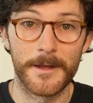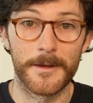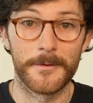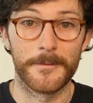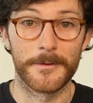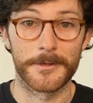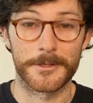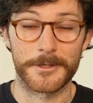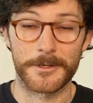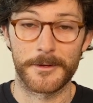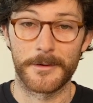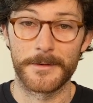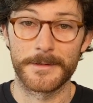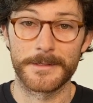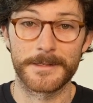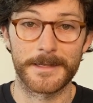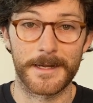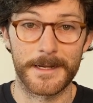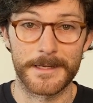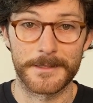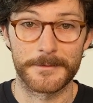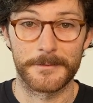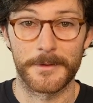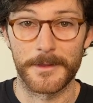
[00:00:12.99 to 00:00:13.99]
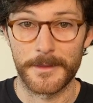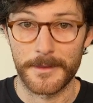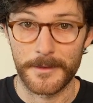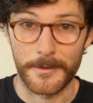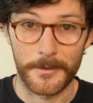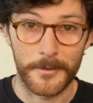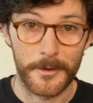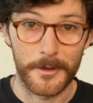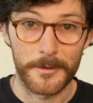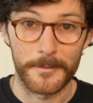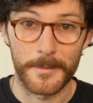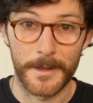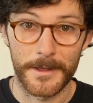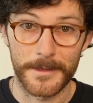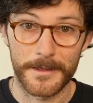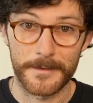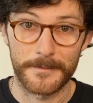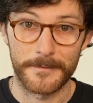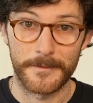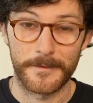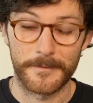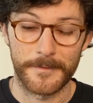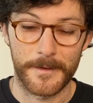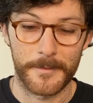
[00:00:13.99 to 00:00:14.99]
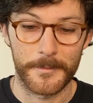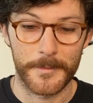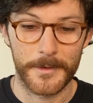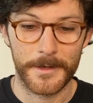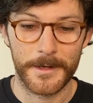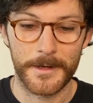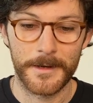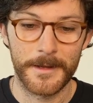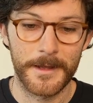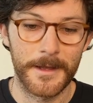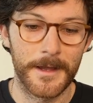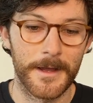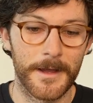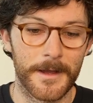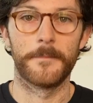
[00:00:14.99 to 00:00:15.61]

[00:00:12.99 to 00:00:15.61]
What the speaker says: which coincides with the whole month of November.